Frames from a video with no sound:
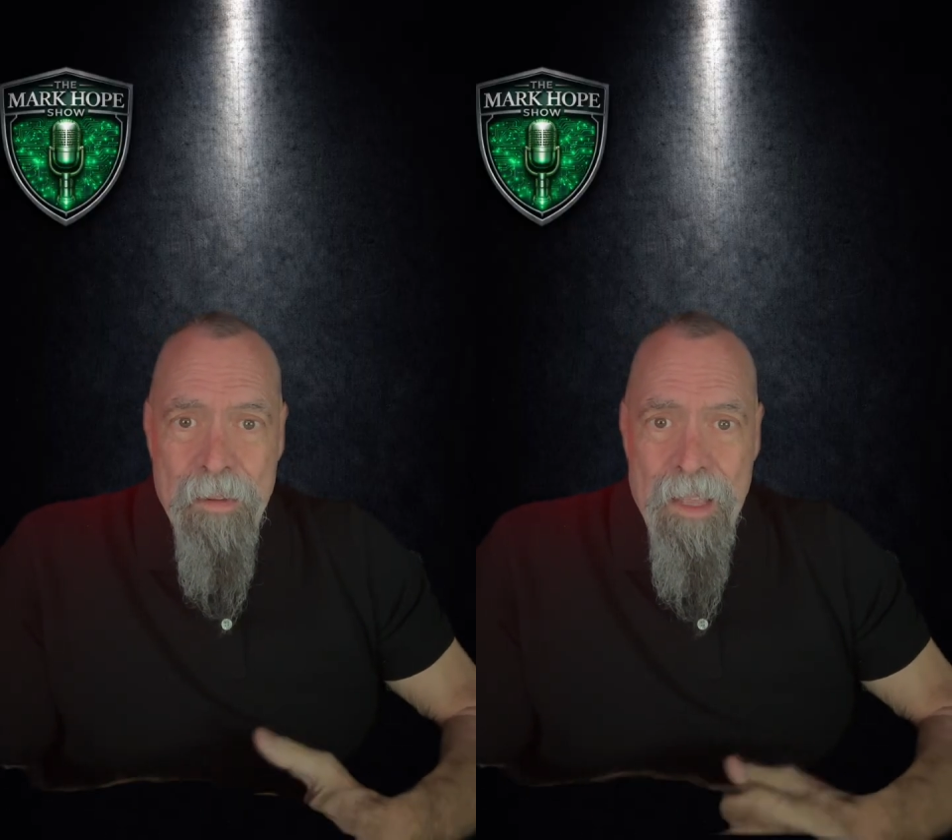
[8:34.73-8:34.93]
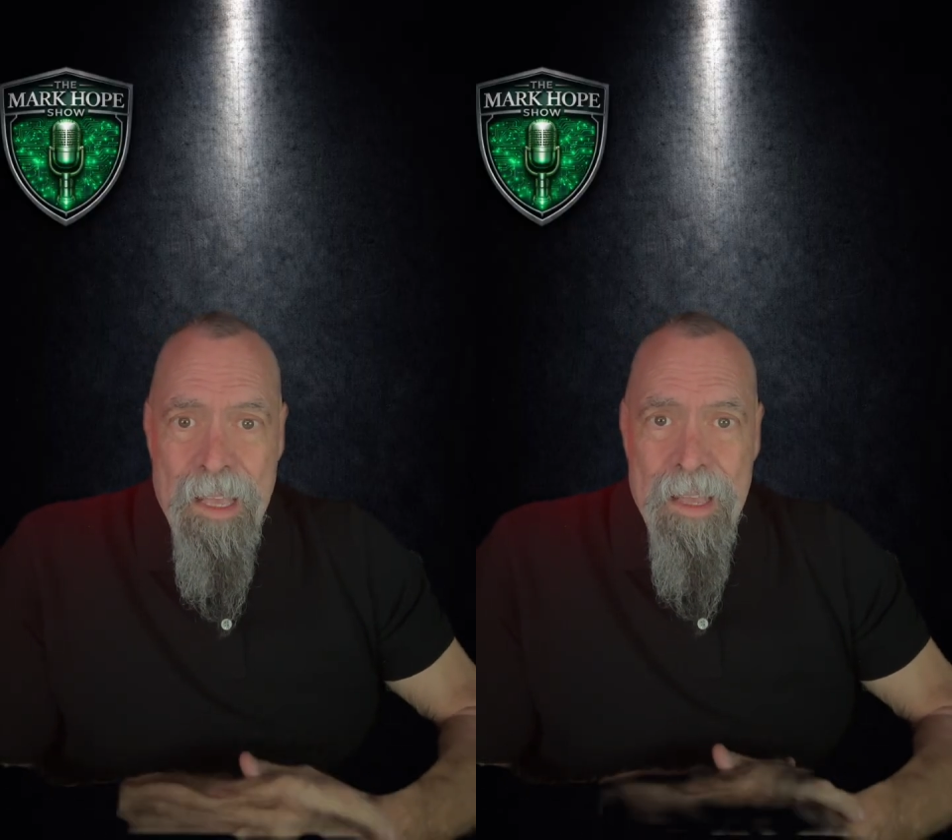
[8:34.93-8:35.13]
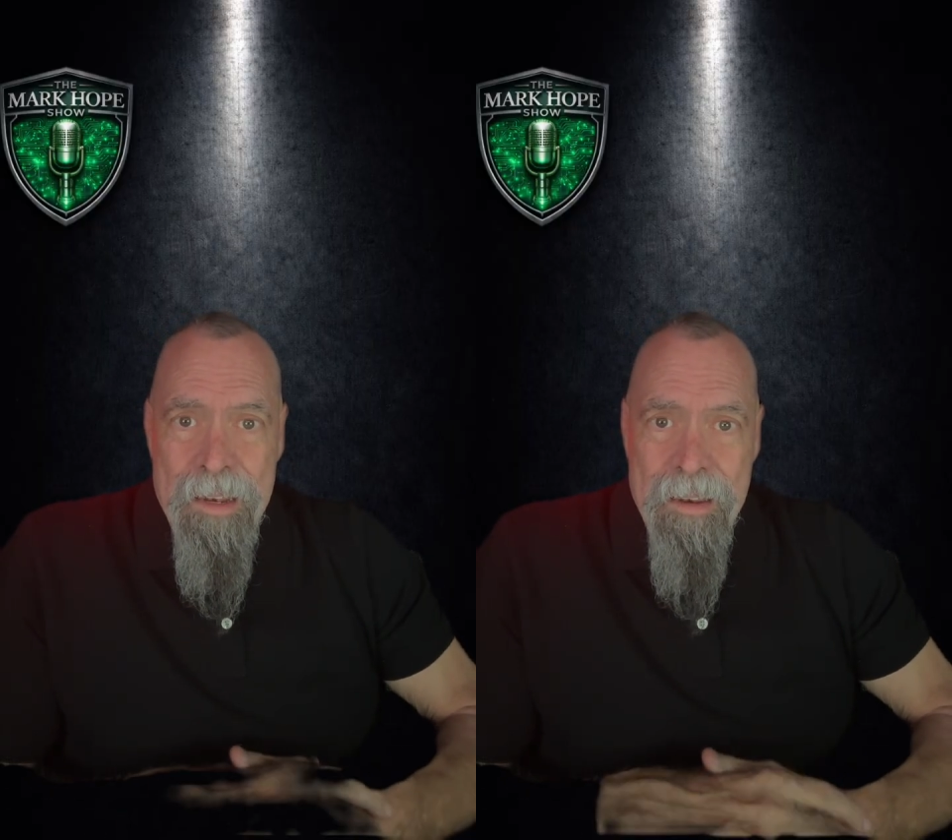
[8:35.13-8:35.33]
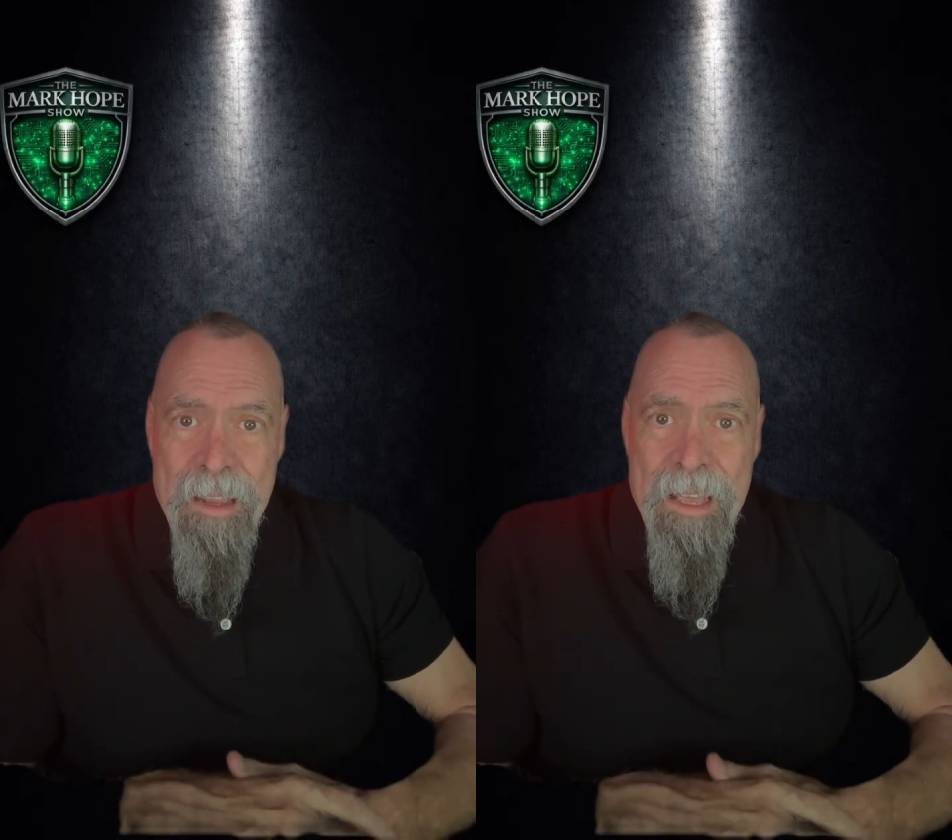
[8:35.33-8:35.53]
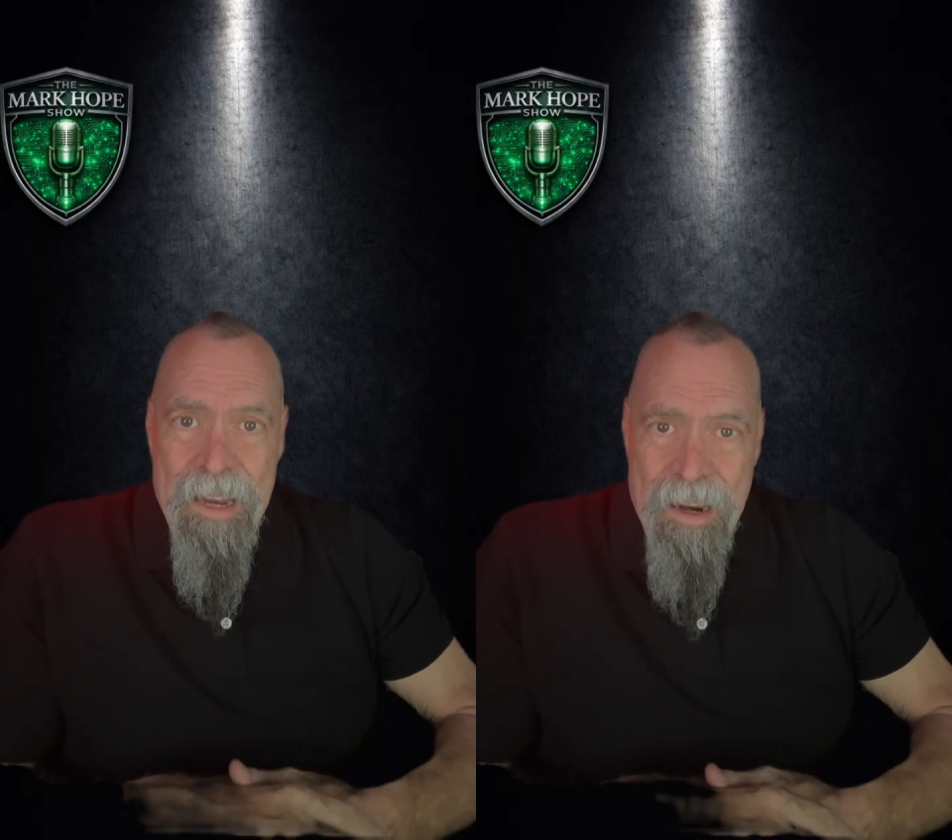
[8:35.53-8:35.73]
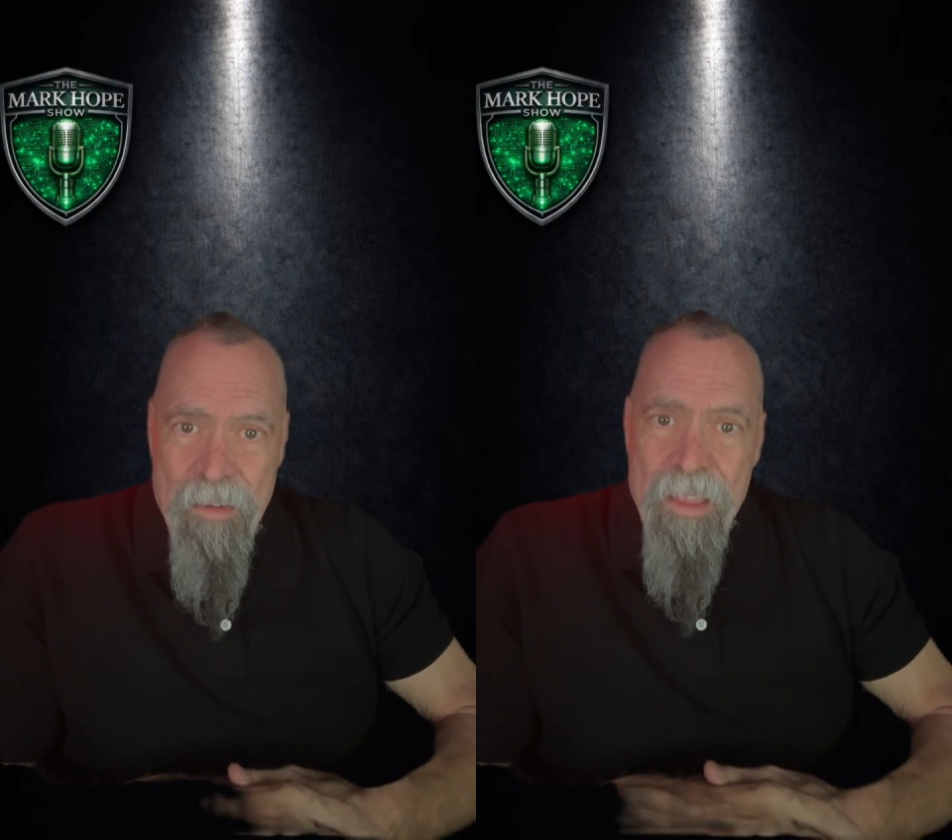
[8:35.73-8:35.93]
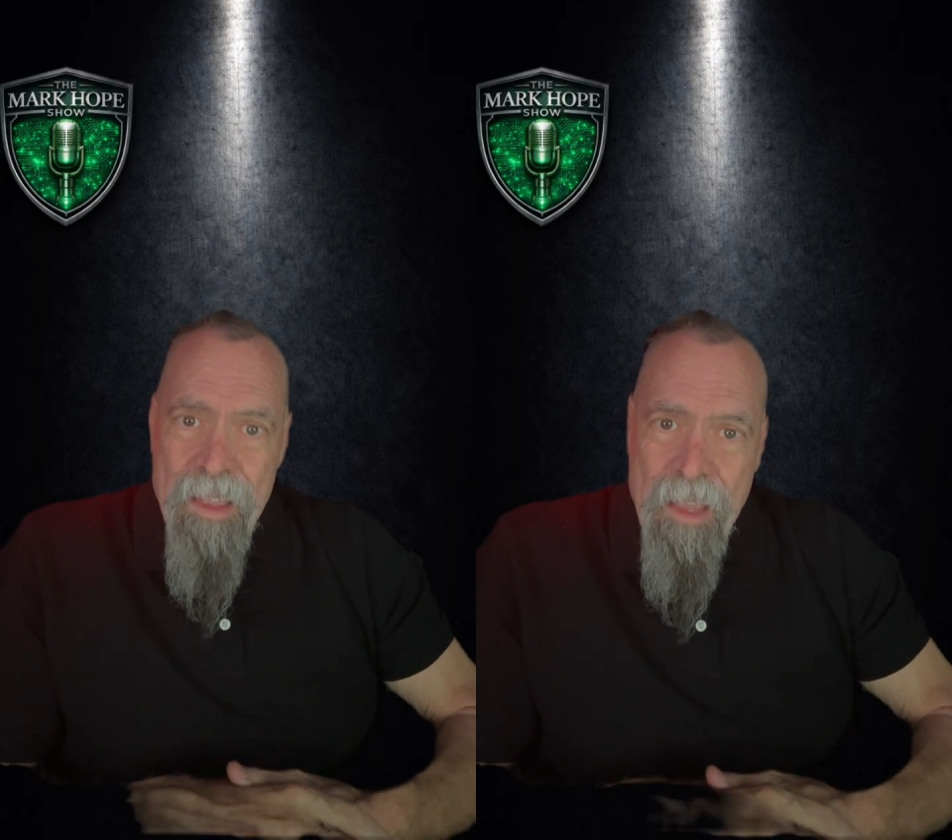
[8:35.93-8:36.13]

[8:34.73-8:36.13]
And everything